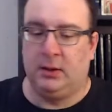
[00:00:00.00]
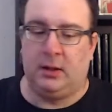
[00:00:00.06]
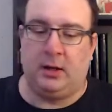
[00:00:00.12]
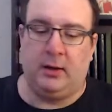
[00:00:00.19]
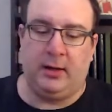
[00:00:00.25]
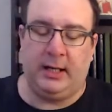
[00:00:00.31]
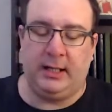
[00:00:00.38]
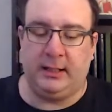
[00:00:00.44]

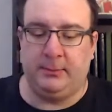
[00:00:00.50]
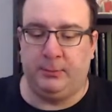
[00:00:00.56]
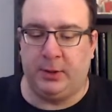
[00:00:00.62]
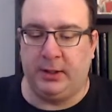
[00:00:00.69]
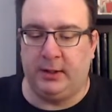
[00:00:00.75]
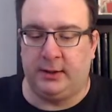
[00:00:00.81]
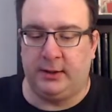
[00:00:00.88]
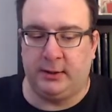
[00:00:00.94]
All right,
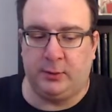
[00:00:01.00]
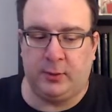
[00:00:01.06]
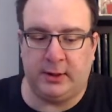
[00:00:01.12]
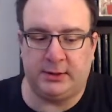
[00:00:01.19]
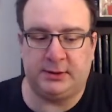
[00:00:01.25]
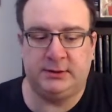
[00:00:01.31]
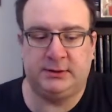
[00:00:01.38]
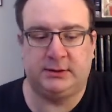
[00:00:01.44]
bring on the
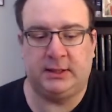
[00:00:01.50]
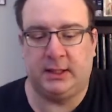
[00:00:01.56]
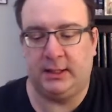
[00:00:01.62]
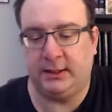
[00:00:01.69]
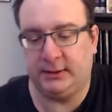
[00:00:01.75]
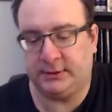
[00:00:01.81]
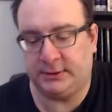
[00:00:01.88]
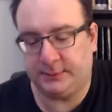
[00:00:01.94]
questions,
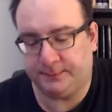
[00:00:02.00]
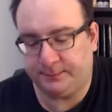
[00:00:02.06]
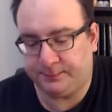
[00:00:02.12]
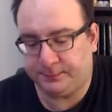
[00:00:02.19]
guys.